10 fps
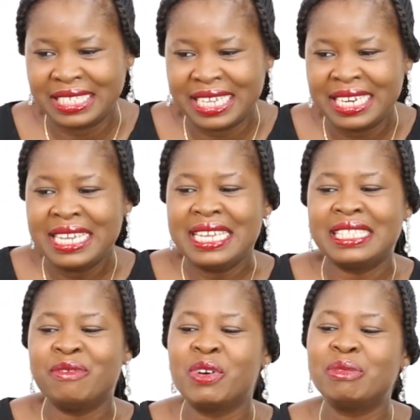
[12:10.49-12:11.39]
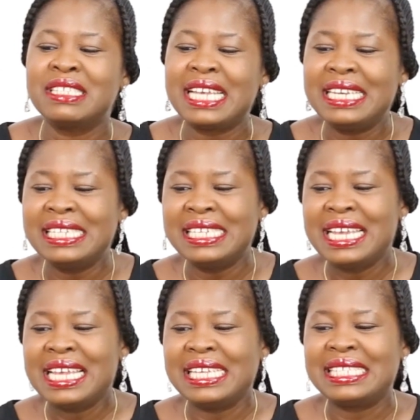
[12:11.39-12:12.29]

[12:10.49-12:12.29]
I said it involves selling a